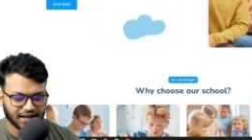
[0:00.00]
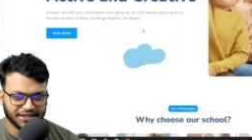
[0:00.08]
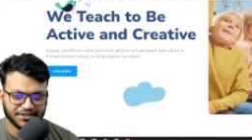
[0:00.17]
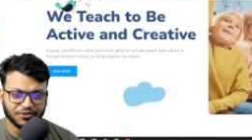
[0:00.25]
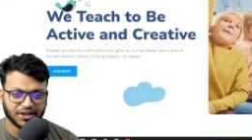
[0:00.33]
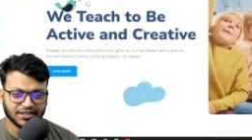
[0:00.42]

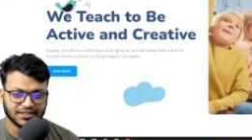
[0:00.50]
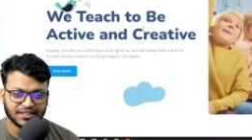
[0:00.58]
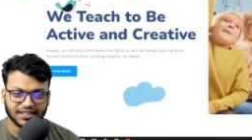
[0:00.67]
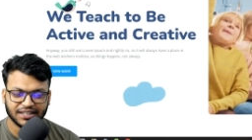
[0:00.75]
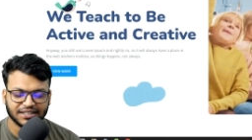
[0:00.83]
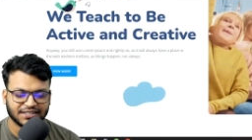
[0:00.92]
you can see,
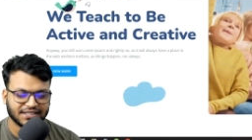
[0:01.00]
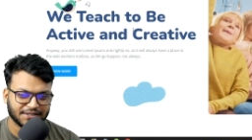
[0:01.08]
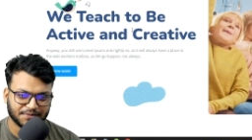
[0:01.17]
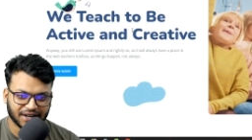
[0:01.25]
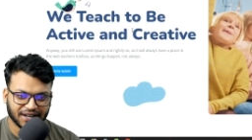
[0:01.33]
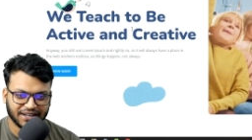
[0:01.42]
this is
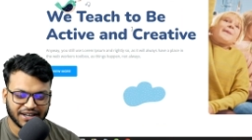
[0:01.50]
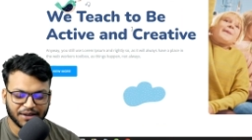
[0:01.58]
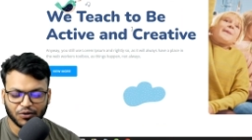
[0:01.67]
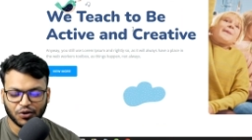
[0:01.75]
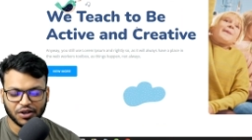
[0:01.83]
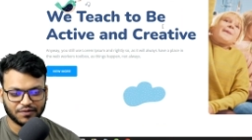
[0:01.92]
my
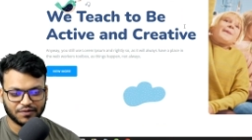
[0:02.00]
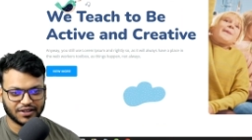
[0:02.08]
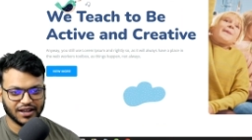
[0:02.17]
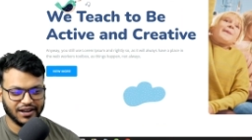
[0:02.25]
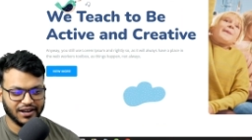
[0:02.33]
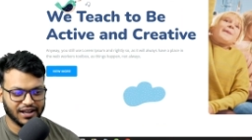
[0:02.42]
demo
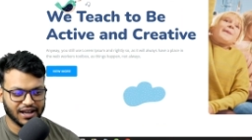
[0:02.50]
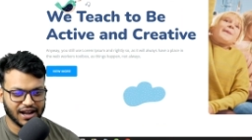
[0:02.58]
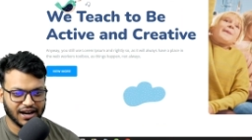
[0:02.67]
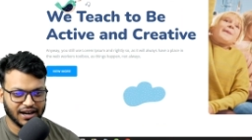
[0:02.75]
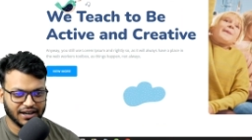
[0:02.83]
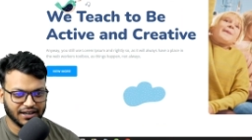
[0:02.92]
website
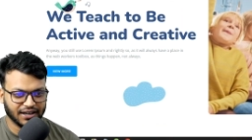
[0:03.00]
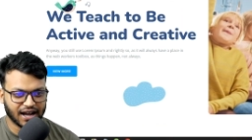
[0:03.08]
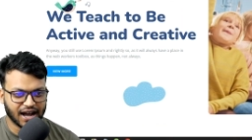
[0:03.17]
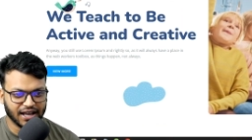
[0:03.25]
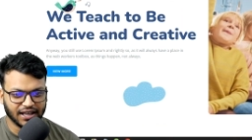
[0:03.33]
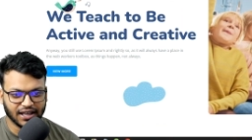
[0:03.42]
and
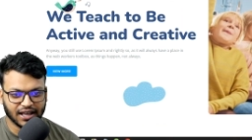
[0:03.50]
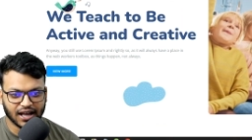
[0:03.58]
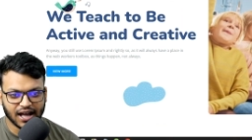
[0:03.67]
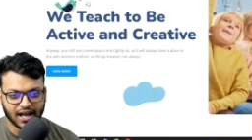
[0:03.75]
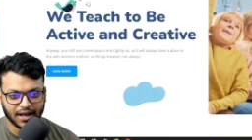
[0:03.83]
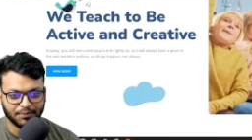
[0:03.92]
I
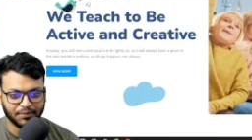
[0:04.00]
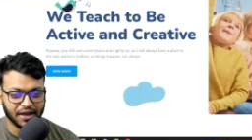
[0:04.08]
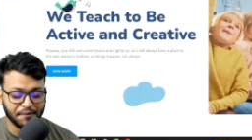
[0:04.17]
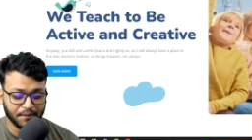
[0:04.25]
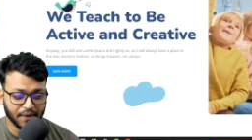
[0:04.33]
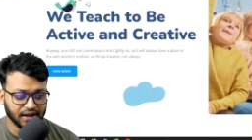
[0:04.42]
have
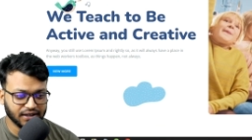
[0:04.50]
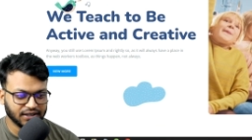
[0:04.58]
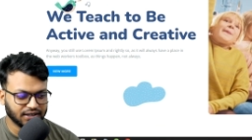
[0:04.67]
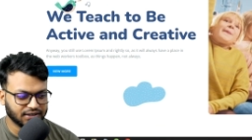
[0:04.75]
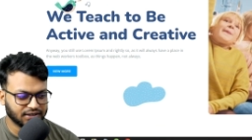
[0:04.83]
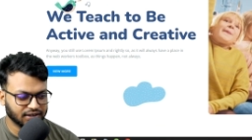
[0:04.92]

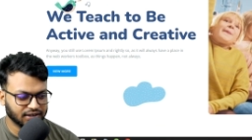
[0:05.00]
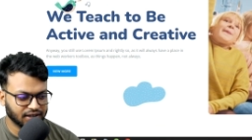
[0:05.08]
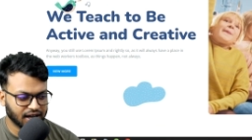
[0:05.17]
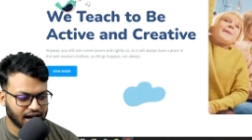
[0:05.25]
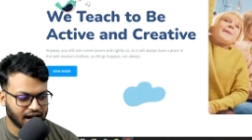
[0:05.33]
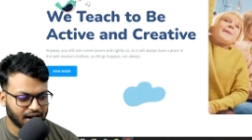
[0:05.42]
embedded the
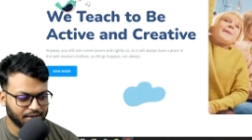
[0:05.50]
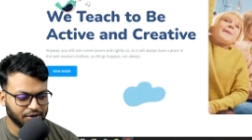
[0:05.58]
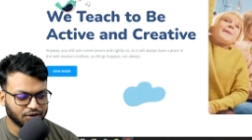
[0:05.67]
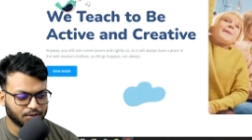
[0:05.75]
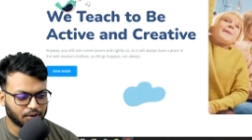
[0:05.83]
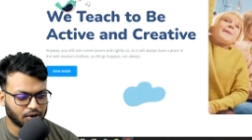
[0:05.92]

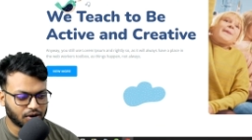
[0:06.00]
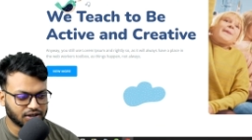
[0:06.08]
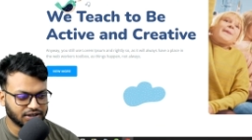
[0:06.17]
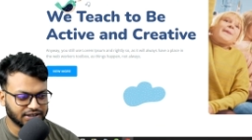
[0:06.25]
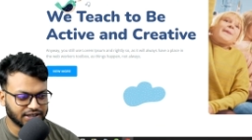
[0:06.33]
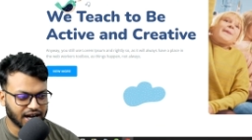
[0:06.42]
HubSpot
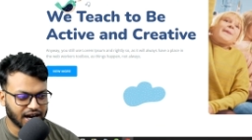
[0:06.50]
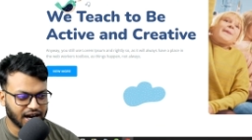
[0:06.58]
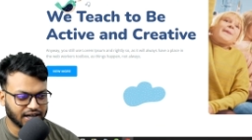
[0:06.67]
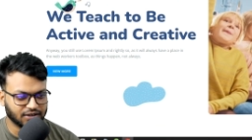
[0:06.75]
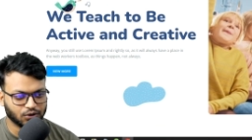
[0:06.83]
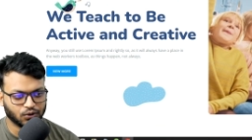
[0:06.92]

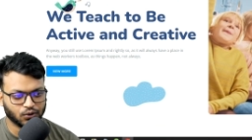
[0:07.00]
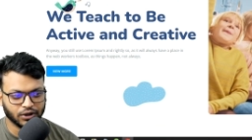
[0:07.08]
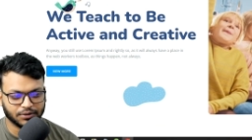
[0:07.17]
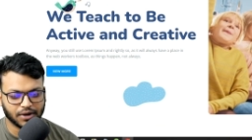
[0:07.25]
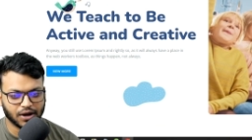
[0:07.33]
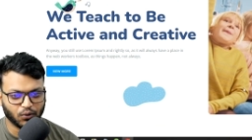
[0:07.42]
chat
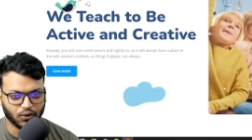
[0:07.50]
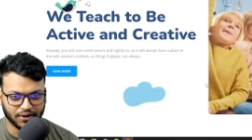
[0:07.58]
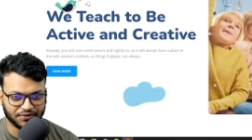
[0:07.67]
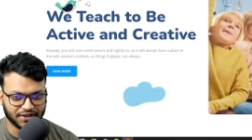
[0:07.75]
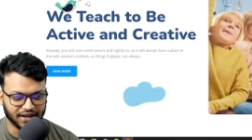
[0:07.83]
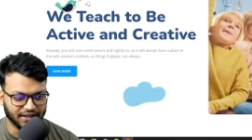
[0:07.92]
with my
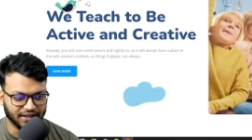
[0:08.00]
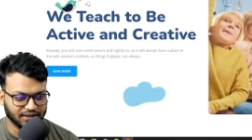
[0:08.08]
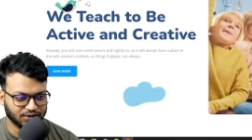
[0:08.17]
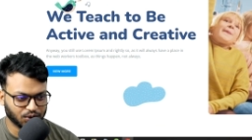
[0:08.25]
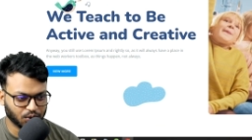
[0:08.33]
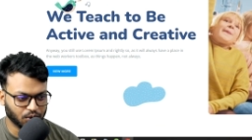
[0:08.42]
website.
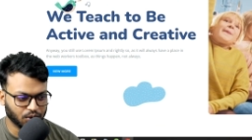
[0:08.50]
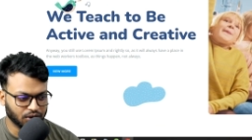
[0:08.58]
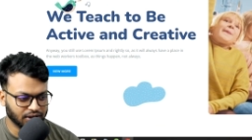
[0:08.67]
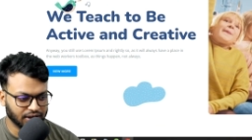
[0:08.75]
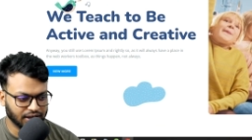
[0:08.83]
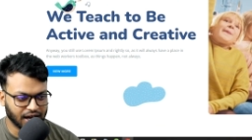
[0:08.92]
So
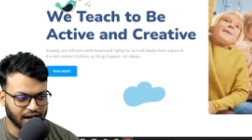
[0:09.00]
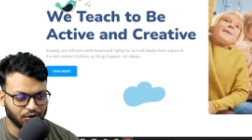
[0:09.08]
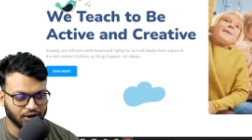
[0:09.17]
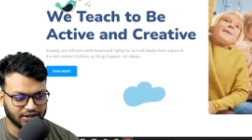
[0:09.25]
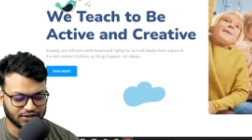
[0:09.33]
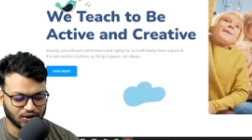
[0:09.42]
now
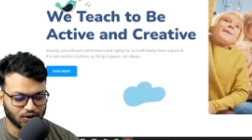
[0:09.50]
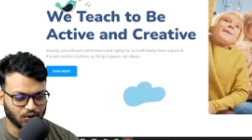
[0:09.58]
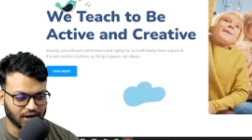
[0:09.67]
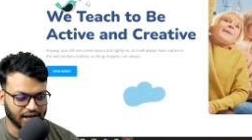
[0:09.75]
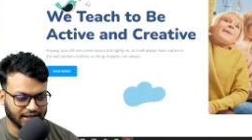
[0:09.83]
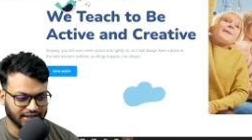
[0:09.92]
it's look
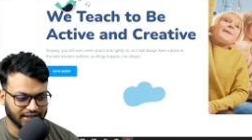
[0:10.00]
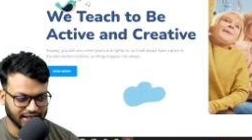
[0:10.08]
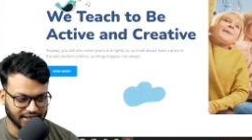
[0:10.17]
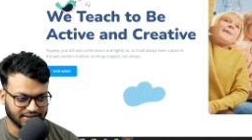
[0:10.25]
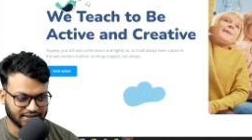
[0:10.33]
like this.